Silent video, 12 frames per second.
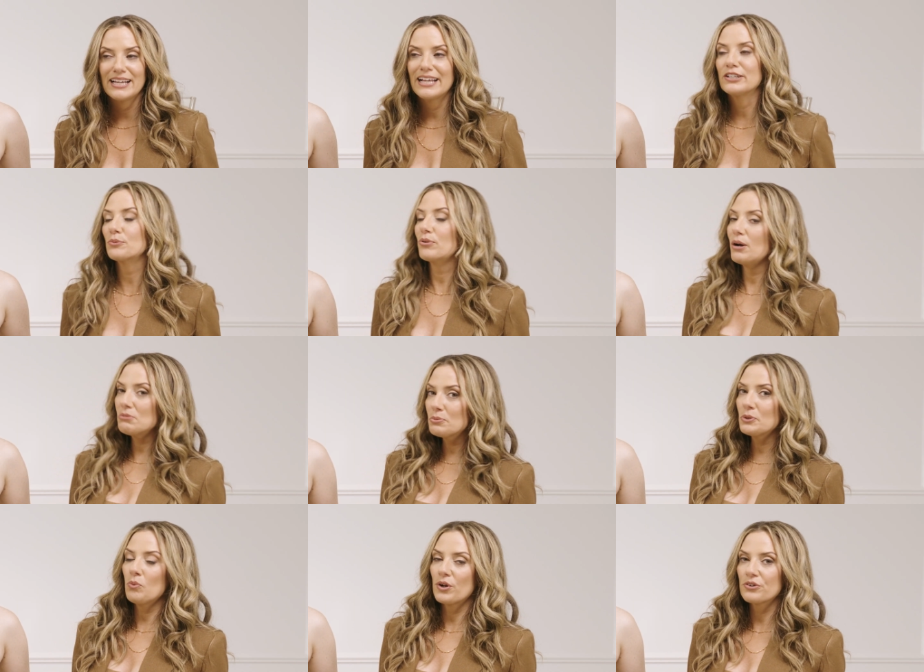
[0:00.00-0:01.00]
And you're
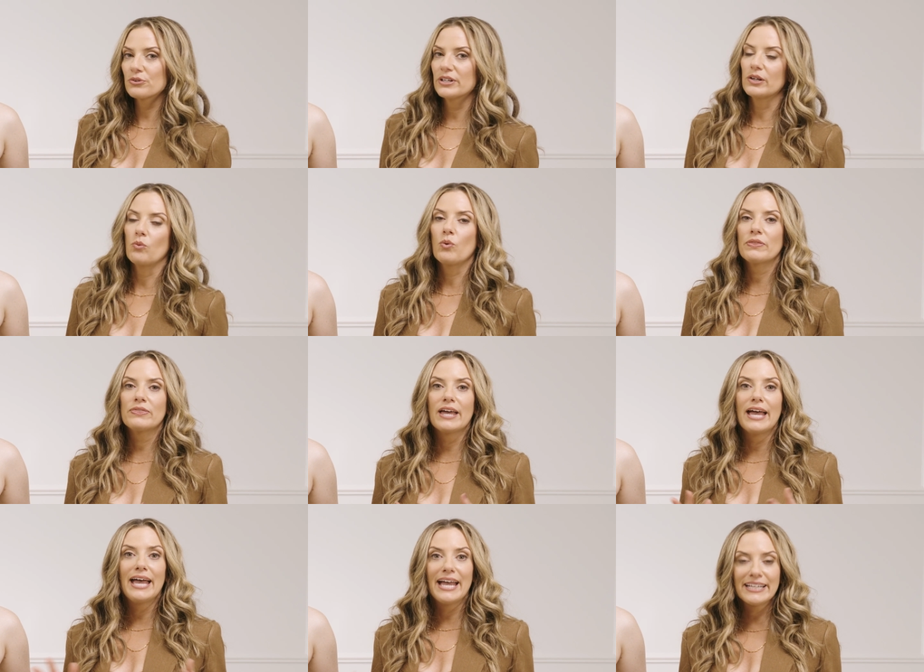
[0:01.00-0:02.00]
probably wondering, what the
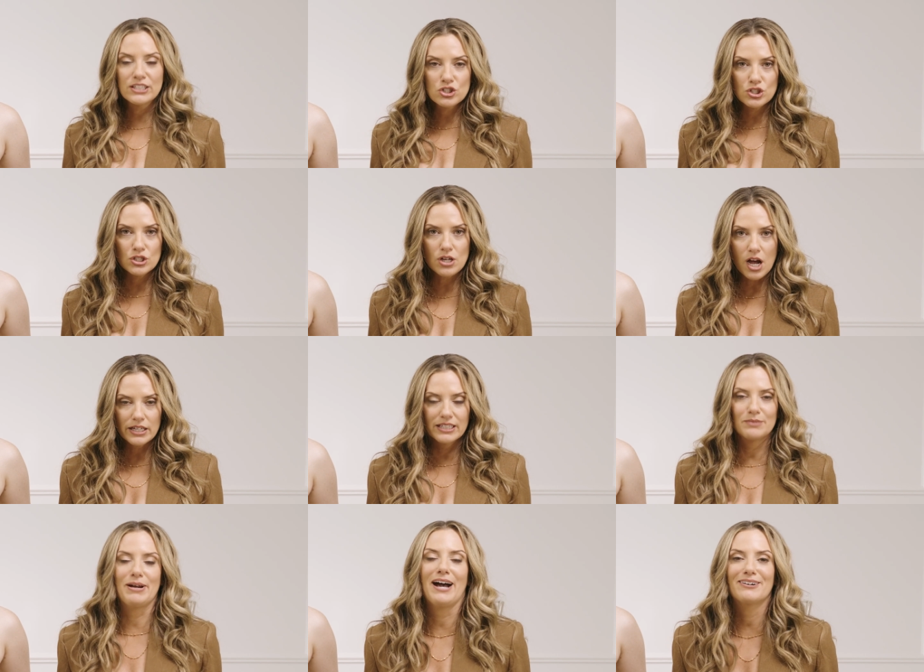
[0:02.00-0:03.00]
heck is she
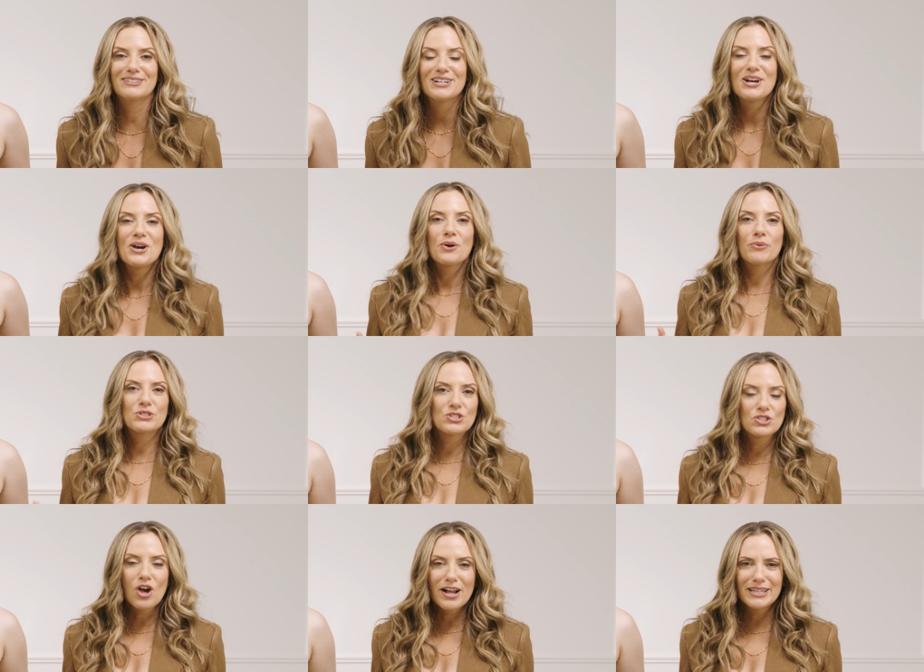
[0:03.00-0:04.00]
talking about when
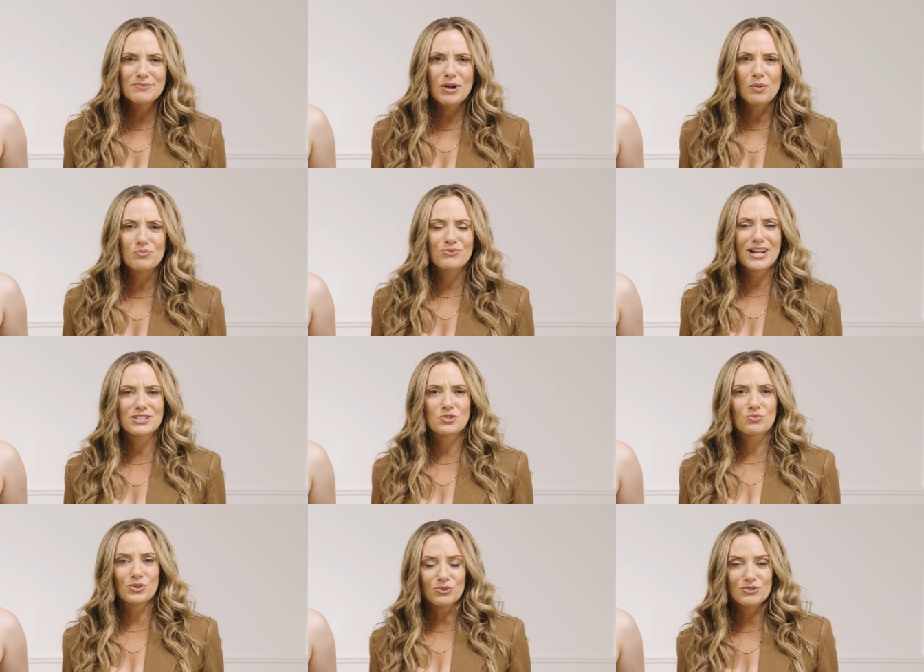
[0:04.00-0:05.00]
she's talking about
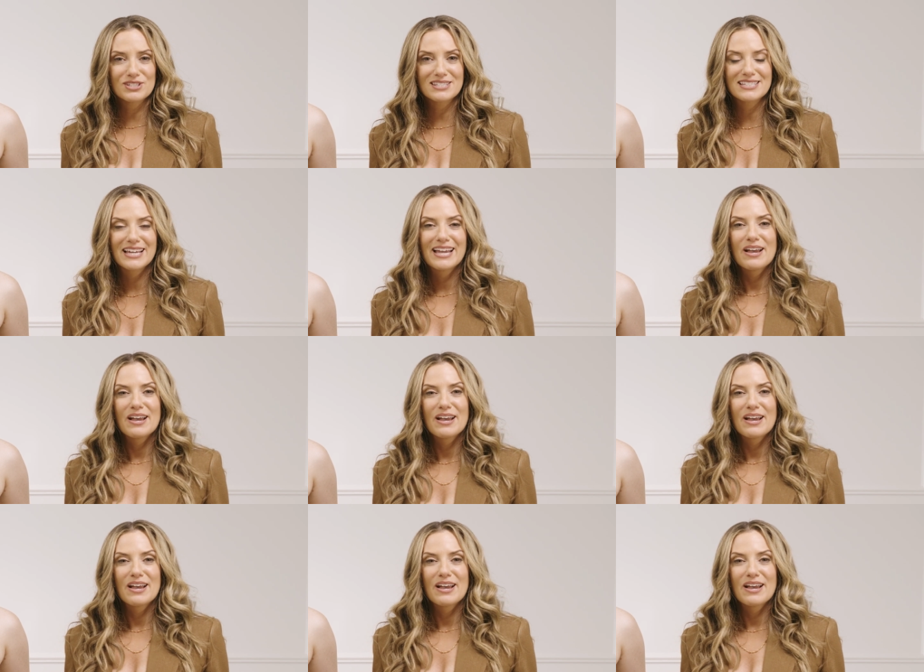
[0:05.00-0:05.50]
breast roots?